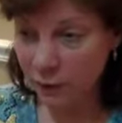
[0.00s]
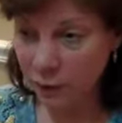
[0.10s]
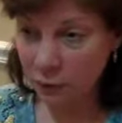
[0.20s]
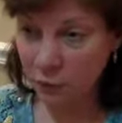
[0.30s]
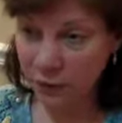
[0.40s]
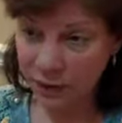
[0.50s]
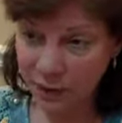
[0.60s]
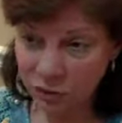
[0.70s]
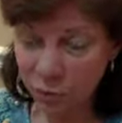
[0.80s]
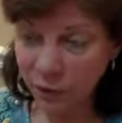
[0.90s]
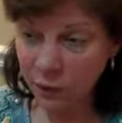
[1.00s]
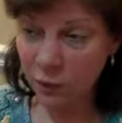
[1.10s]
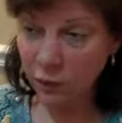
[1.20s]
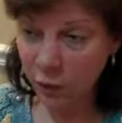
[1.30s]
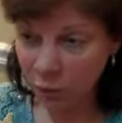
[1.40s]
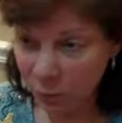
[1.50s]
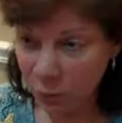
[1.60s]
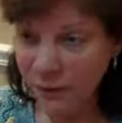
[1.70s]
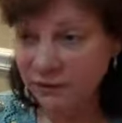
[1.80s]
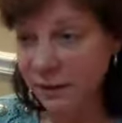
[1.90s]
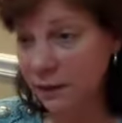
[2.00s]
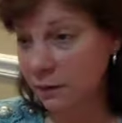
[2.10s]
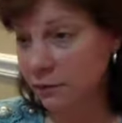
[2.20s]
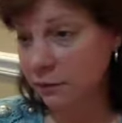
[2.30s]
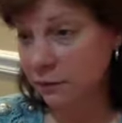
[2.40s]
And when I get to my goal, I'll be able to maintain it.